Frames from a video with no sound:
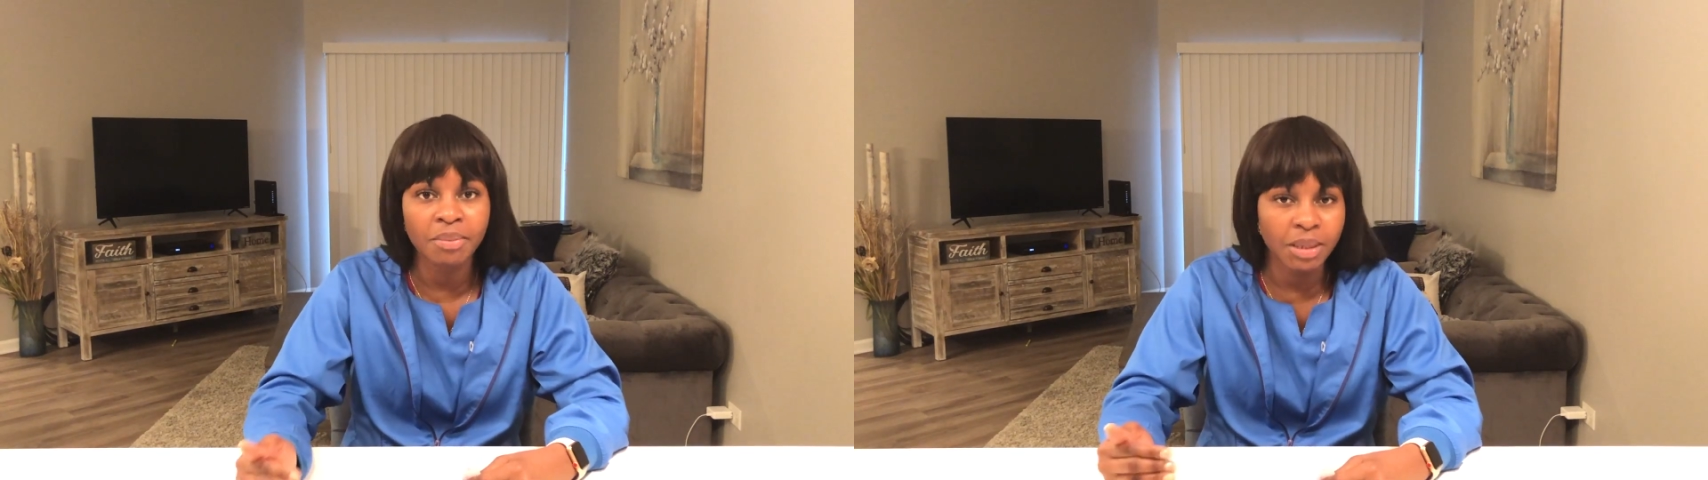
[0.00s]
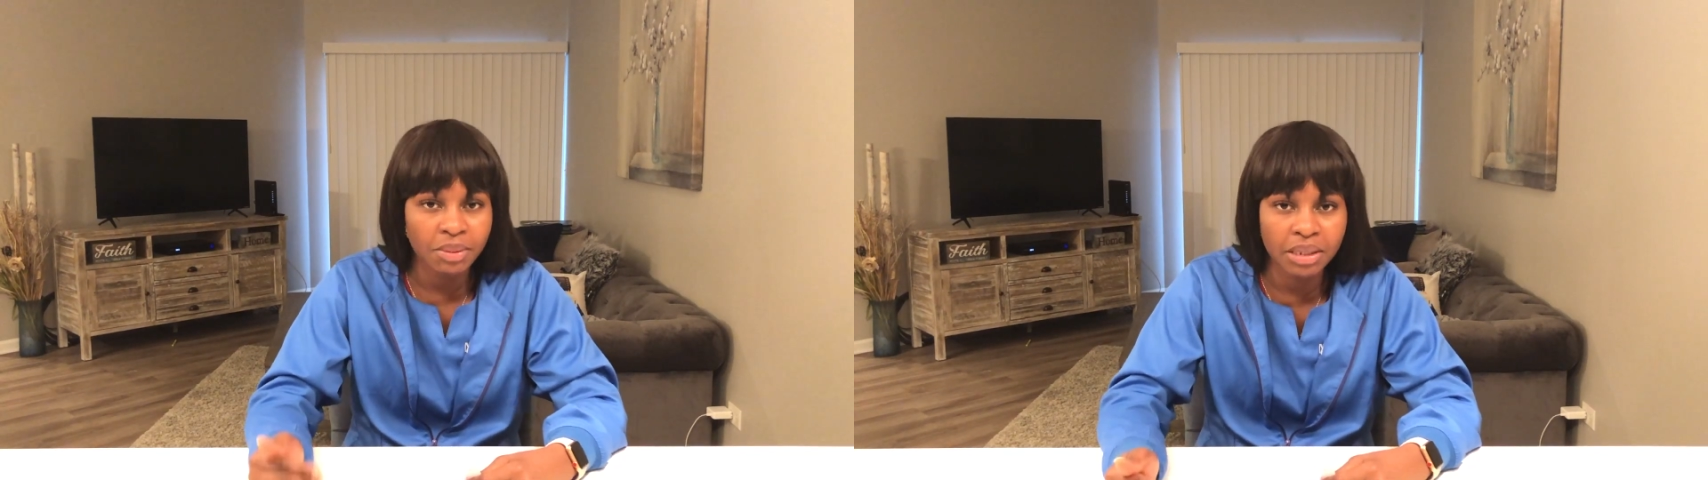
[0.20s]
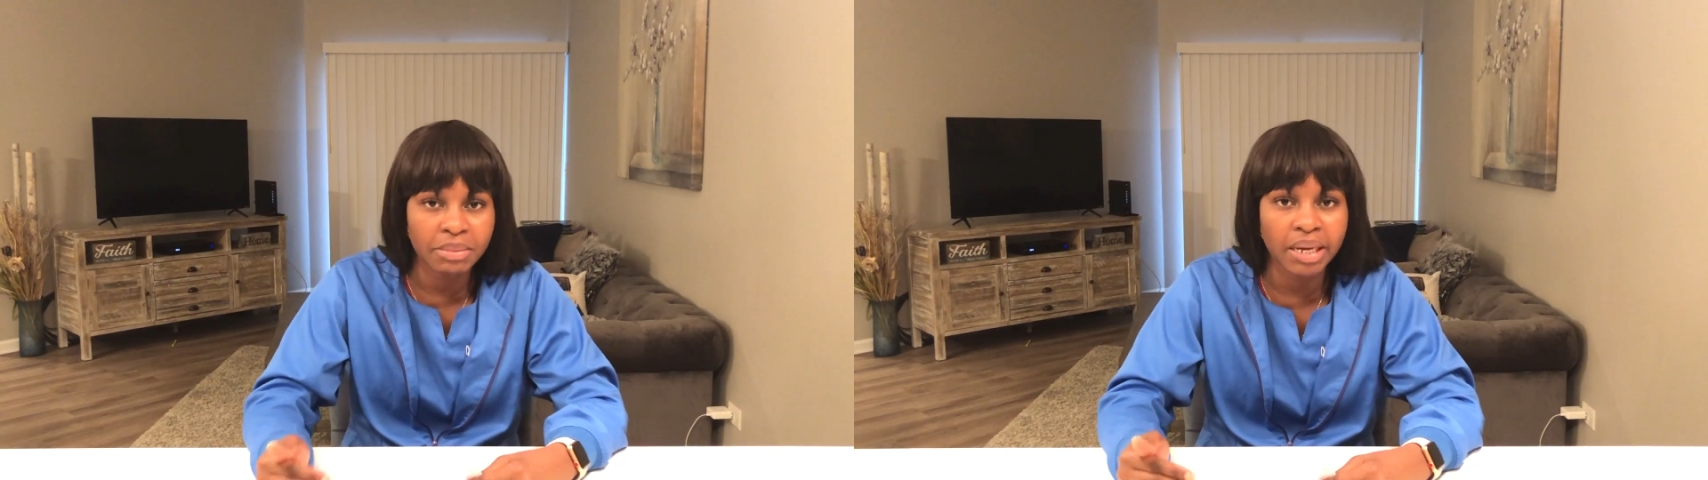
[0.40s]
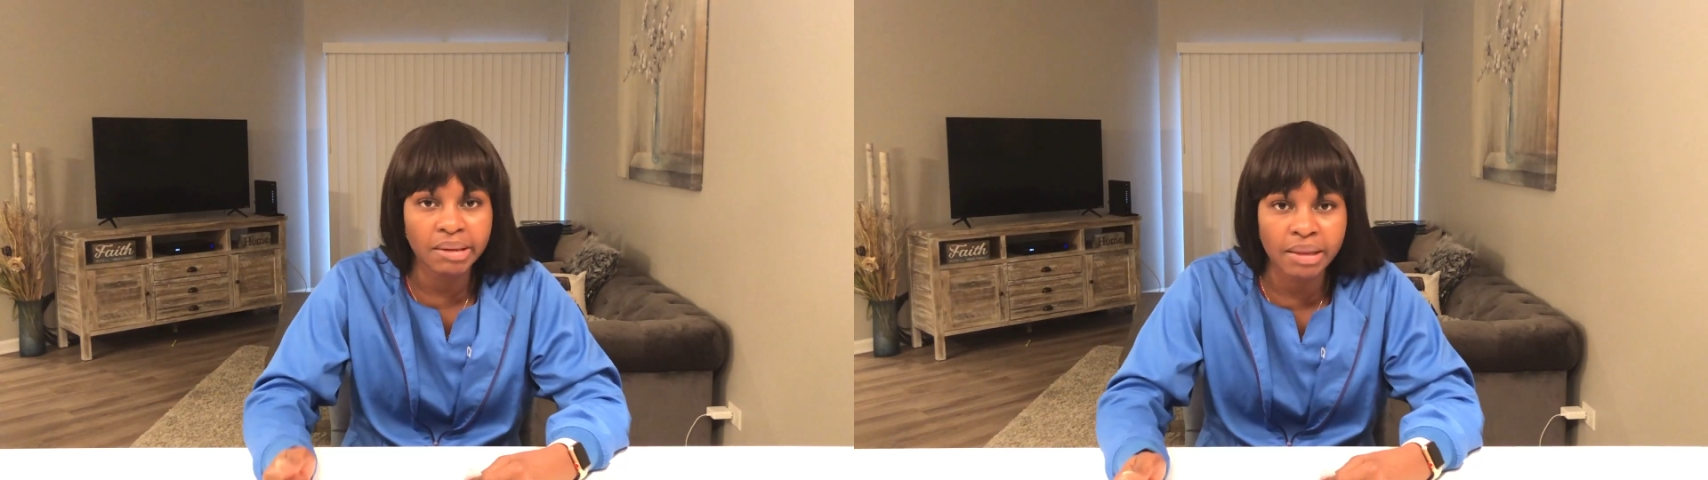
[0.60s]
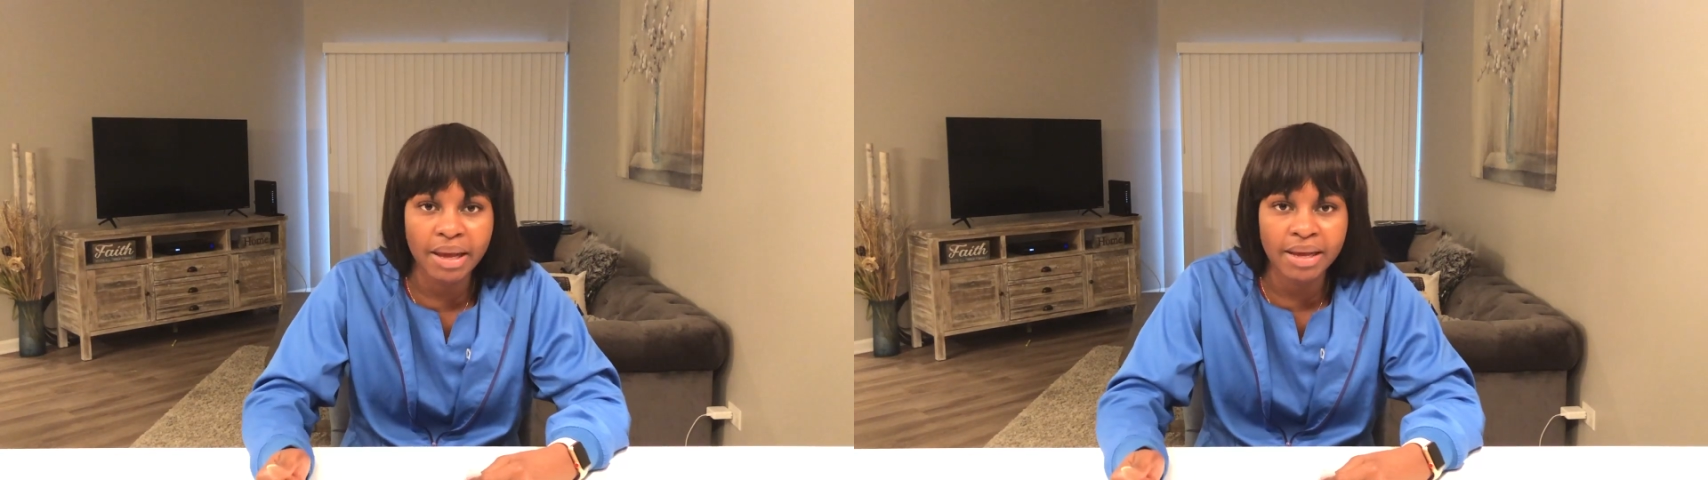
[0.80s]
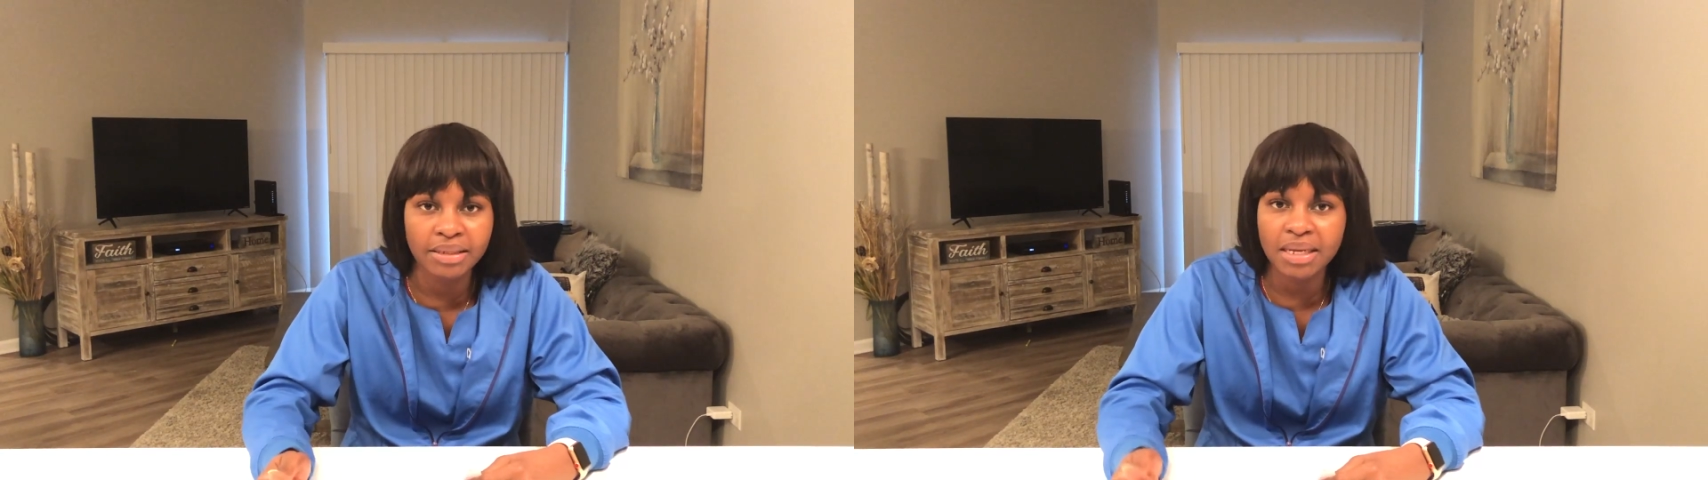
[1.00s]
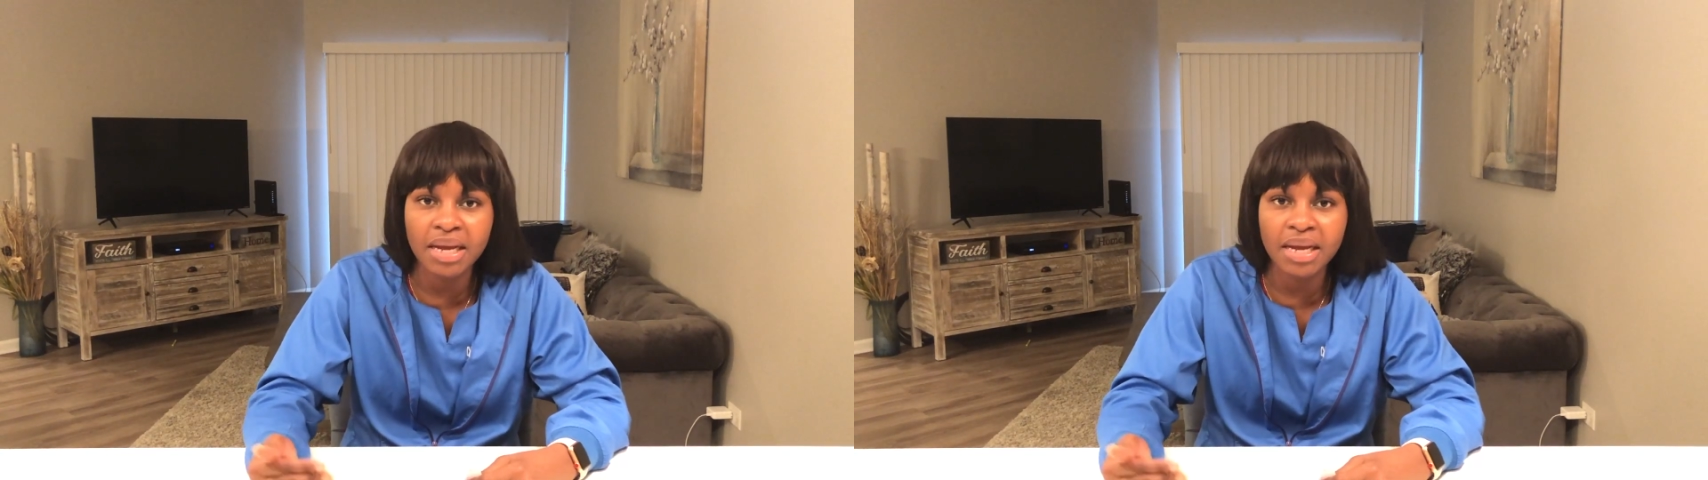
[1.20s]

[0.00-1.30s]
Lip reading: people in my class,